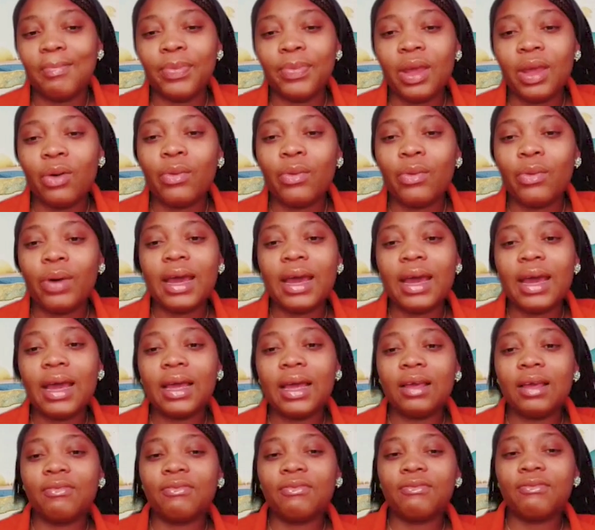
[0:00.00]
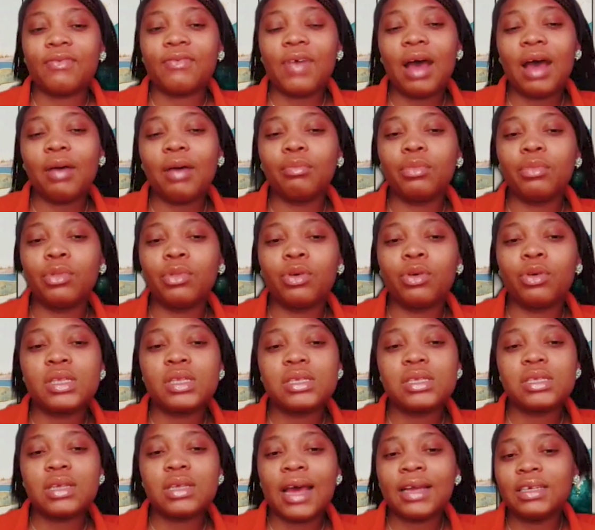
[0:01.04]
Where if I'm not,
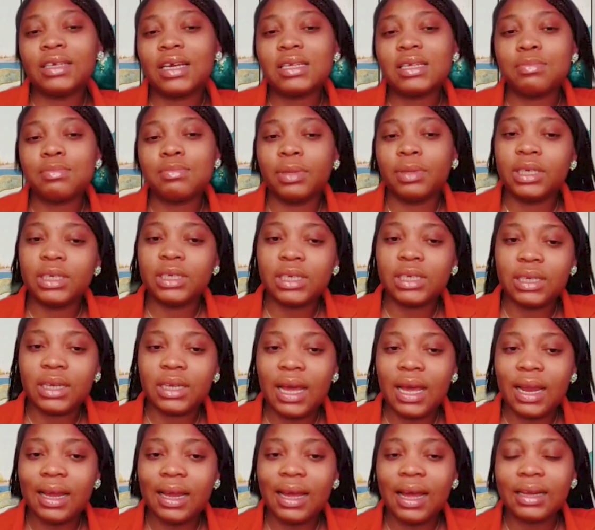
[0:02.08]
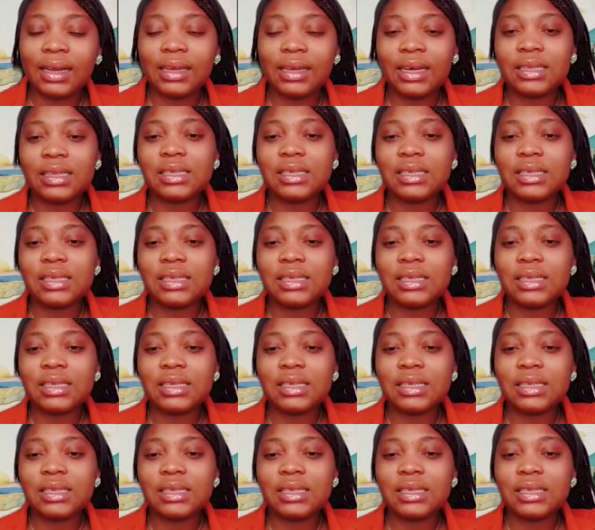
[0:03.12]
I just mentioned earlier that